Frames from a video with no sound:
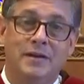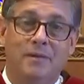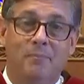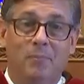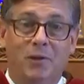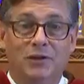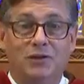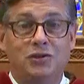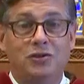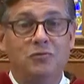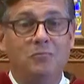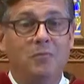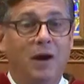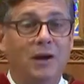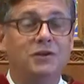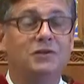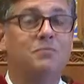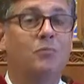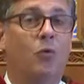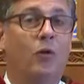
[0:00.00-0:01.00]
But too
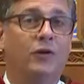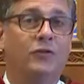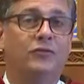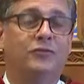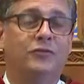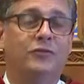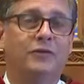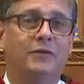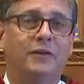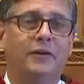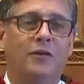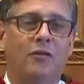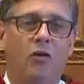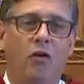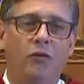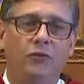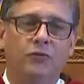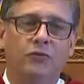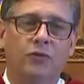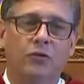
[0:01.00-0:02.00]
much moisture can
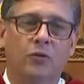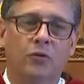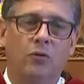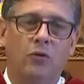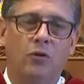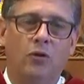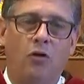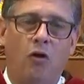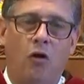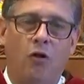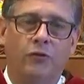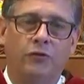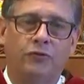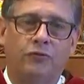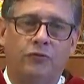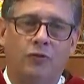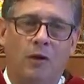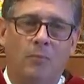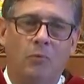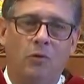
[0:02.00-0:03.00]
also cause
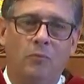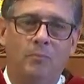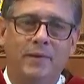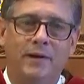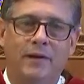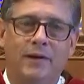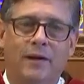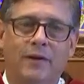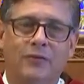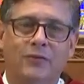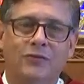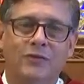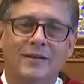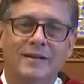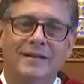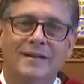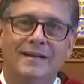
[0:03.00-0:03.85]
trouble because